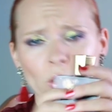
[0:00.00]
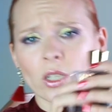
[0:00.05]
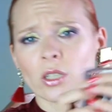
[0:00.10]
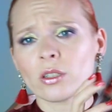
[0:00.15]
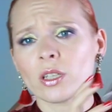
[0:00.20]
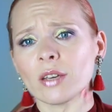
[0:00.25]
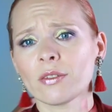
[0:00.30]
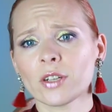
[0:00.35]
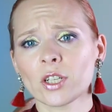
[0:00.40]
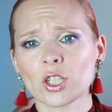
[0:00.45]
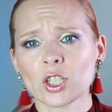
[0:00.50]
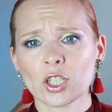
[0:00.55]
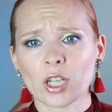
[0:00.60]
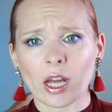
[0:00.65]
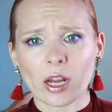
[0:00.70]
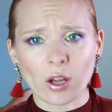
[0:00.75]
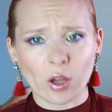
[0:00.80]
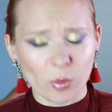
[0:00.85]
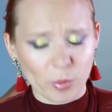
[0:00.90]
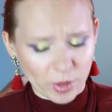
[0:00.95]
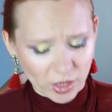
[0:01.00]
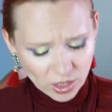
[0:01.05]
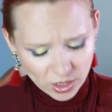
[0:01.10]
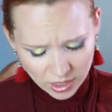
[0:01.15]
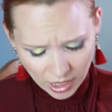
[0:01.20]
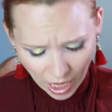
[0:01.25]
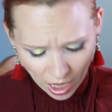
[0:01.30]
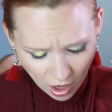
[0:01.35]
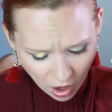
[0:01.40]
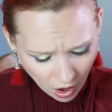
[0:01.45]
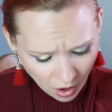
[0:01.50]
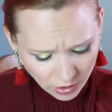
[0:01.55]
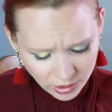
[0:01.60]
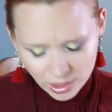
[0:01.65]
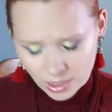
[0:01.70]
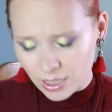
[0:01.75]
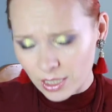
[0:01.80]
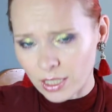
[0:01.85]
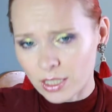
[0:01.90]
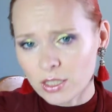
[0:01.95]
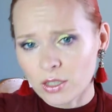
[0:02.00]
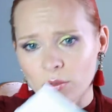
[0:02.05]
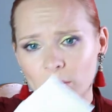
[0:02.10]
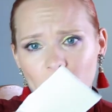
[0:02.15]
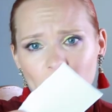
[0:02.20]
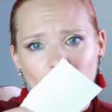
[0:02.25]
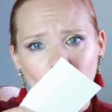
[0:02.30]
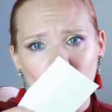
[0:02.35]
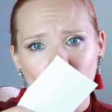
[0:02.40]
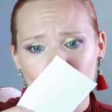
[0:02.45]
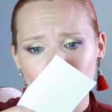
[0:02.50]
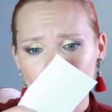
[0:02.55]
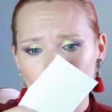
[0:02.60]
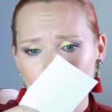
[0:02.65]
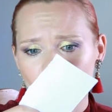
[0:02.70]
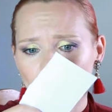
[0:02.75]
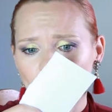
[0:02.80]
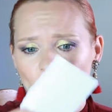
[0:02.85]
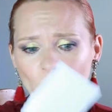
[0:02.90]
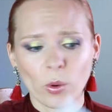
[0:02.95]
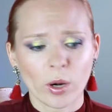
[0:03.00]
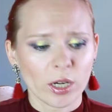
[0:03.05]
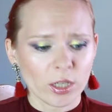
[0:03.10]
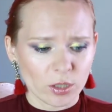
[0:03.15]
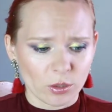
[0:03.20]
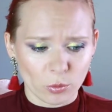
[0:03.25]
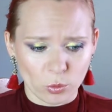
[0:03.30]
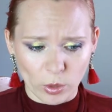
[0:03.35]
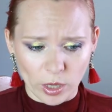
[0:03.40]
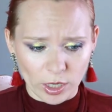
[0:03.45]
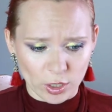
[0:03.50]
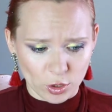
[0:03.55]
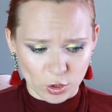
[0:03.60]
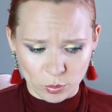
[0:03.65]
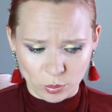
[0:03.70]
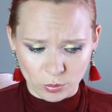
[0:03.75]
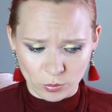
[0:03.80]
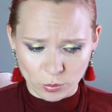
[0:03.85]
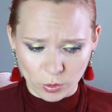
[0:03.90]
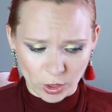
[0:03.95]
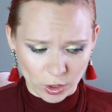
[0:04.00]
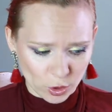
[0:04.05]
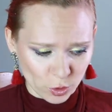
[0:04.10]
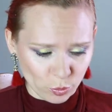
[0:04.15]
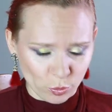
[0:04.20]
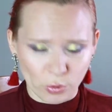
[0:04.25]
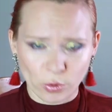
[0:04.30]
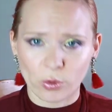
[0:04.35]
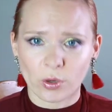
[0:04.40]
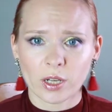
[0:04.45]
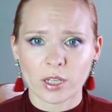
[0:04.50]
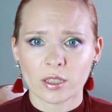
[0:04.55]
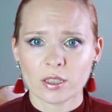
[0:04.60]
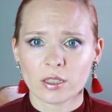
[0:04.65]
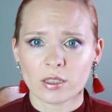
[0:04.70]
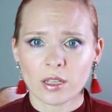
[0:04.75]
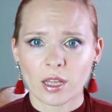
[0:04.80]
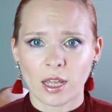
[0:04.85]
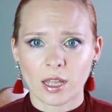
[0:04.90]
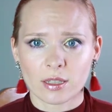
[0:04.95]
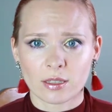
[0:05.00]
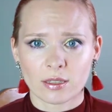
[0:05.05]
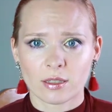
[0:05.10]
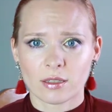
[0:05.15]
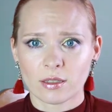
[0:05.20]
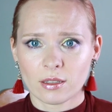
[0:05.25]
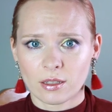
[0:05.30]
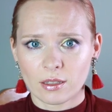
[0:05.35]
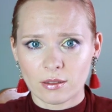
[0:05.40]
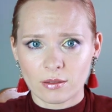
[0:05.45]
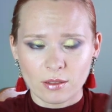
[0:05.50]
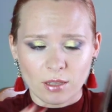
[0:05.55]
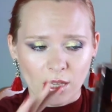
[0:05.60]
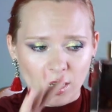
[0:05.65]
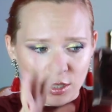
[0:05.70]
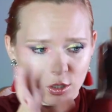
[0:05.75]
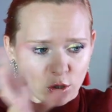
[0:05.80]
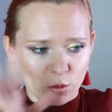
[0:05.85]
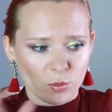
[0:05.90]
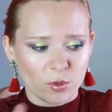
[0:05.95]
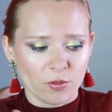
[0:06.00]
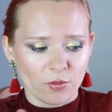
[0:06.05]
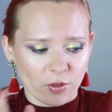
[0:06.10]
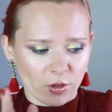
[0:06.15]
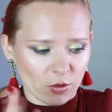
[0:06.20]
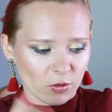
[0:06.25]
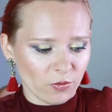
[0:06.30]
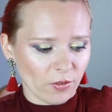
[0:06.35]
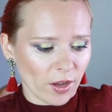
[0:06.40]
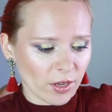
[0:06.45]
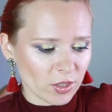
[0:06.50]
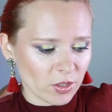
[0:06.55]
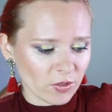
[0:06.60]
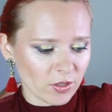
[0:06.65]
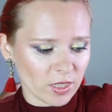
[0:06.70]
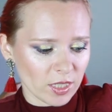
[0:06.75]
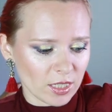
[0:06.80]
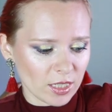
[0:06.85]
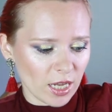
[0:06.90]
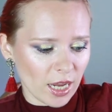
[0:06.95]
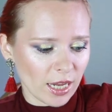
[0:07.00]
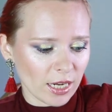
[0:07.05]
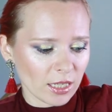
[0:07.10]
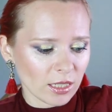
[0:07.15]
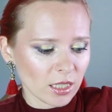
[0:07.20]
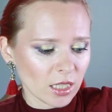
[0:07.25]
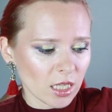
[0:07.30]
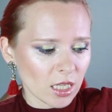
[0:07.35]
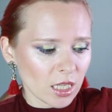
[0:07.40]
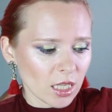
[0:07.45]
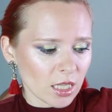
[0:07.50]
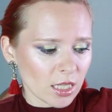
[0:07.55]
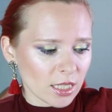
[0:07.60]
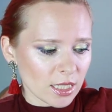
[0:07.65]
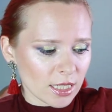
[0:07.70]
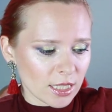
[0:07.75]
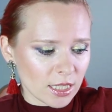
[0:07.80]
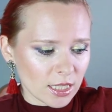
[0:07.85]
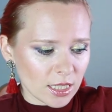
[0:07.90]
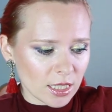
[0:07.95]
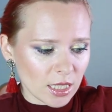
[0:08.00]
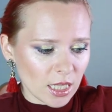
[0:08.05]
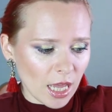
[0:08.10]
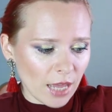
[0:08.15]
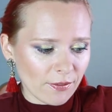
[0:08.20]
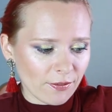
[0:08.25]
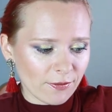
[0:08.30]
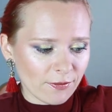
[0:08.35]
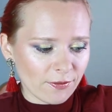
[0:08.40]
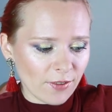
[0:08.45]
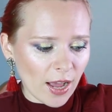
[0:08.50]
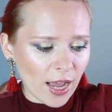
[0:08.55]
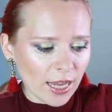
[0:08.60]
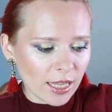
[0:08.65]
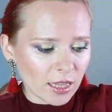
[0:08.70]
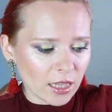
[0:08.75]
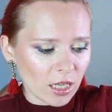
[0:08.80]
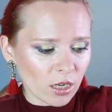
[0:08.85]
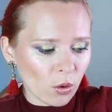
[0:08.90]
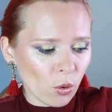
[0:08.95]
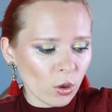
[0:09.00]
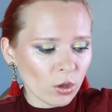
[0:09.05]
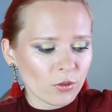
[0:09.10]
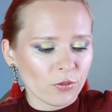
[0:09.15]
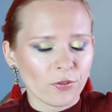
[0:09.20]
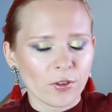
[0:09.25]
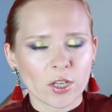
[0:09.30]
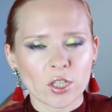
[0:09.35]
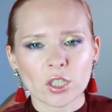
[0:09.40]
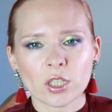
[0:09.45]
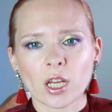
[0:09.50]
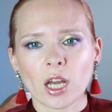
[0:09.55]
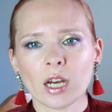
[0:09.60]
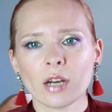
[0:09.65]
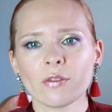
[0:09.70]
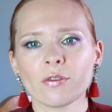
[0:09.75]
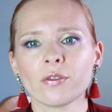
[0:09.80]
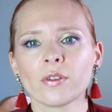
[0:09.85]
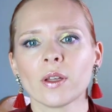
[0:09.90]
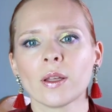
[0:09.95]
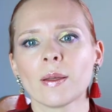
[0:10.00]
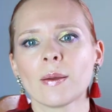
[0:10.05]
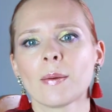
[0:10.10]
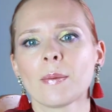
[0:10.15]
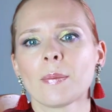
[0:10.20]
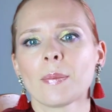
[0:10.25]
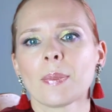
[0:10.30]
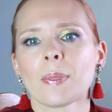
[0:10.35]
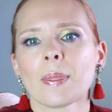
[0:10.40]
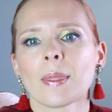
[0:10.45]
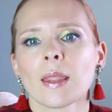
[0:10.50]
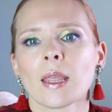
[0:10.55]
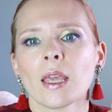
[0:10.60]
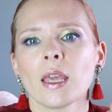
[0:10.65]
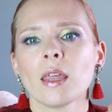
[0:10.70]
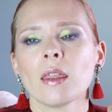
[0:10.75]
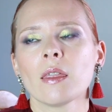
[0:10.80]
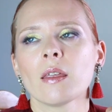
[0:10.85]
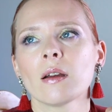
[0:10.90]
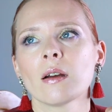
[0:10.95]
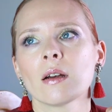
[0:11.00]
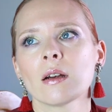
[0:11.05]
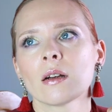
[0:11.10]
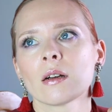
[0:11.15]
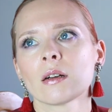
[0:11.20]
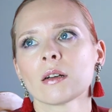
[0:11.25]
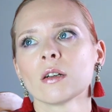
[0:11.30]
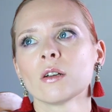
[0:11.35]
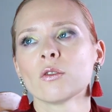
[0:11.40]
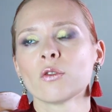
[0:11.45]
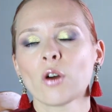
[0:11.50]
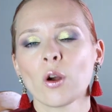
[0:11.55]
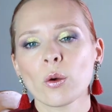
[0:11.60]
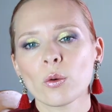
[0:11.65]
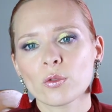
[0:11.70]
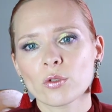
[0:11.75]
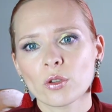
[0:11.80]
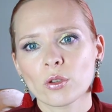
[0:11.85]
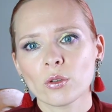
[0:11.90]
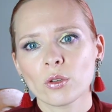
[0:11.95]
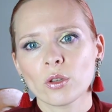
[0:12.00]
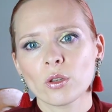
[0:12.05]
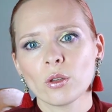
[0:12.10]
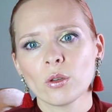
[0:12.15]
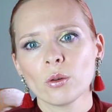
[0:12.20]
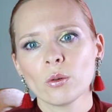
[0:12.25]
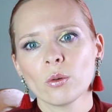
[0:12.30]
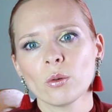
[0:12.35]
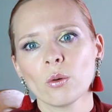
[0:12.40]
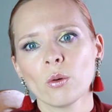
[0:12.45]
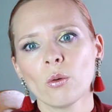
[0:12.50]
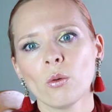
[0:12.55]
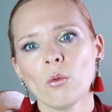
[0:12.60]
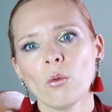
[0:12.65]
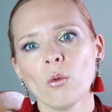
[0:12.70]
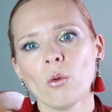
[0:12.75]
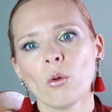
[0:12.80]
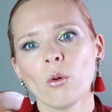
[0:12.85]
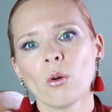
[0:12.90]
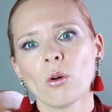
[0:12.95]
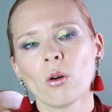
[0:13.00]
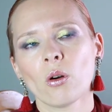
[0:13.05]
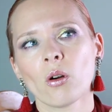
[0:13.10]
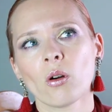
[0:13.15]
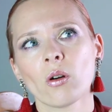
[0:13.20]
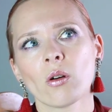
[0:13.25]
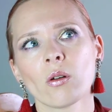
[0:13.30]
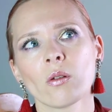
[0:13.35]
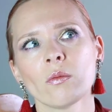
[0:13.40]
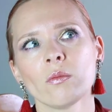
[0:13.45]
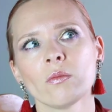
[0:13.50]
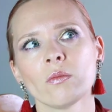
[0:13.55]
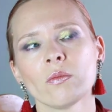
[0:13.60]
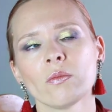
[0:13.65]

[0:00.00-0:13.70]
wanted to give it a shout out because I honestly don't know where to put it as in terms of the olfactory design. I find that Oil Fiction kind of either grows on you or